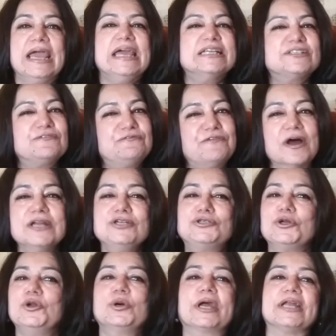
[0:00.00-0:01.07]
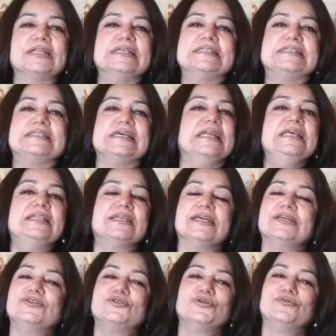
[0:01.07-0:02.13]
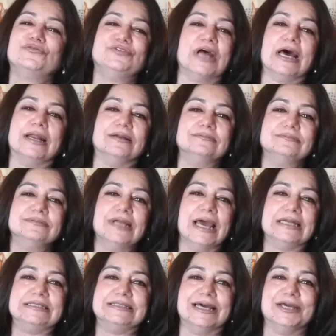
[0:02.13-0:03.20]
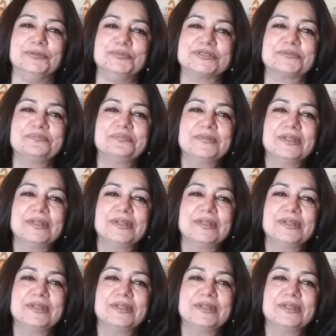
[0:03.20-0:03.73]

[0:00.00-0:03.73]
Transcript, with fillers: It's fun to look at the silly things you've done at times.